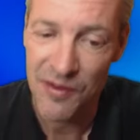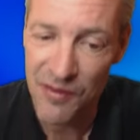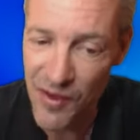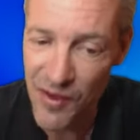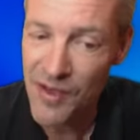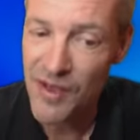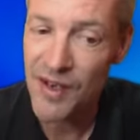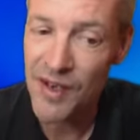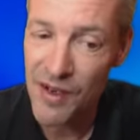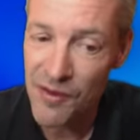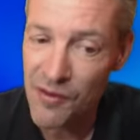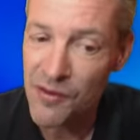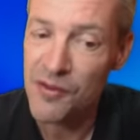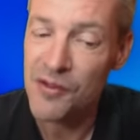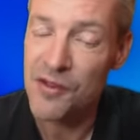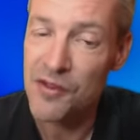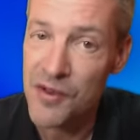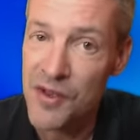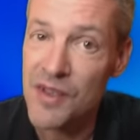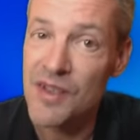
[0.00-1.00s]
Very clever
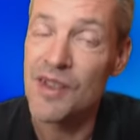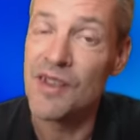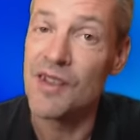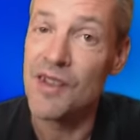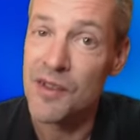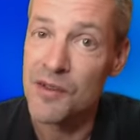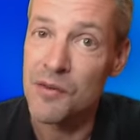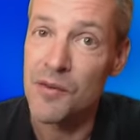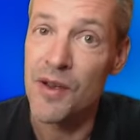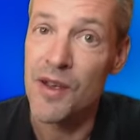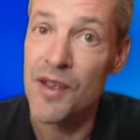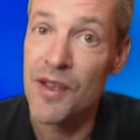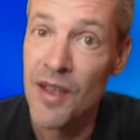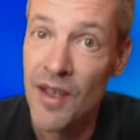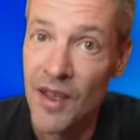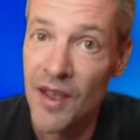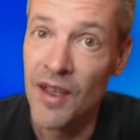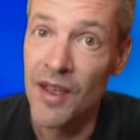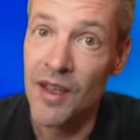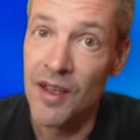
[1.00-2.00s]
retreat in this way. In
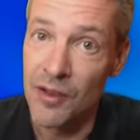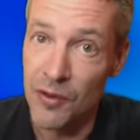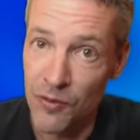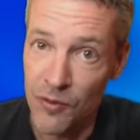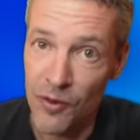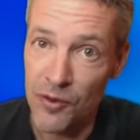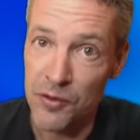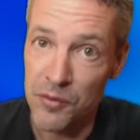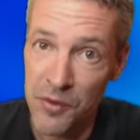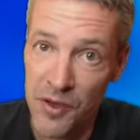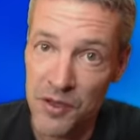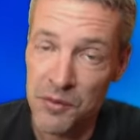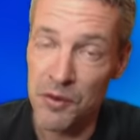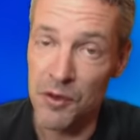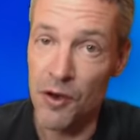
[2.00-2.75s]
the first place,